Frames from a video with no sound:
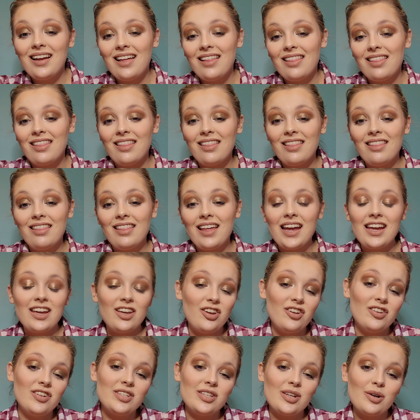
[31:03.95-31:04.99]
and thank
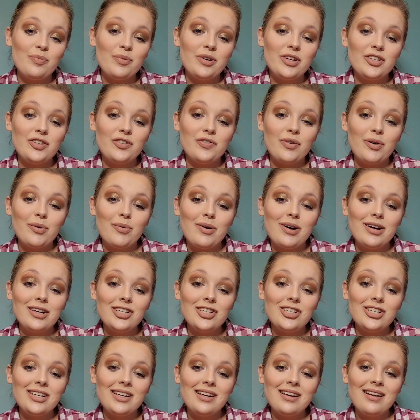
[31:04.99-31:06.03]
you so much for
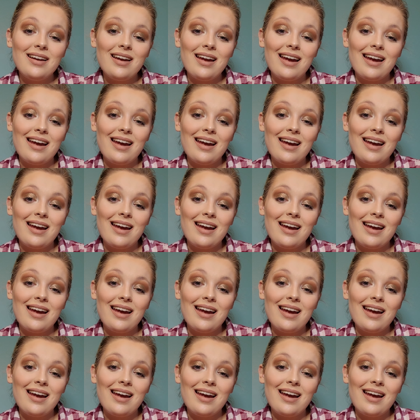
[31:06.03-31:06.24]
watching,